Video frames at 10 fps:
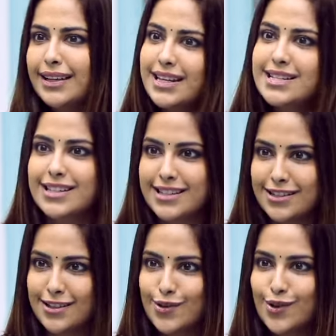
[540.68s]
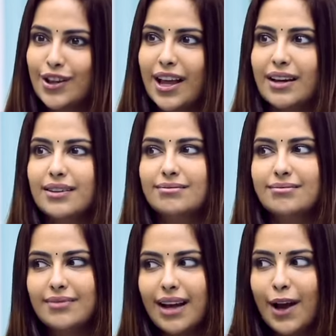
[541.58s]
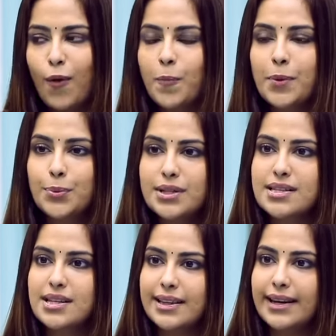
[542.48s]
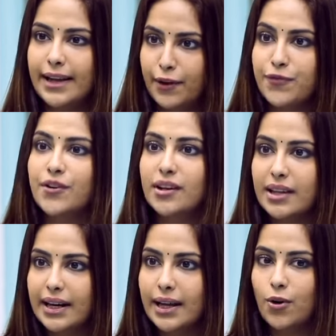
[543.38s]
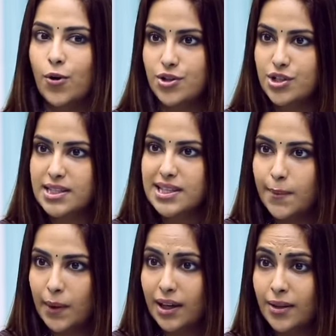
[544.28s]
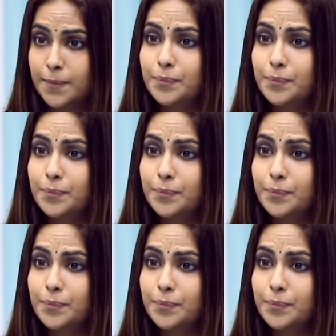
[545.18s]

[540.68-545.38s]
there is a reason. So I hope people see that effort that I consciously make.